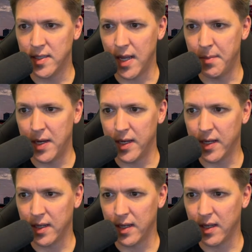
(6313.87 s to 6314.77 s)
Seba,
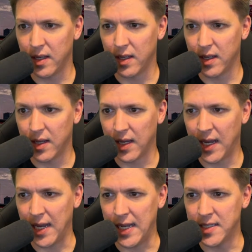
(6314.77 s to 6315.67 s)

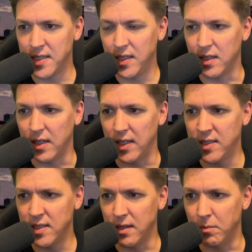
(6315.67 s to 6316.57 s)
Kadesi, and
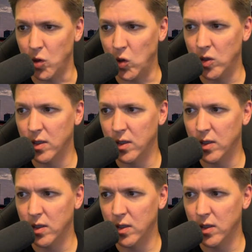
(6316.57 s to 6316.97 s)
Istanbul.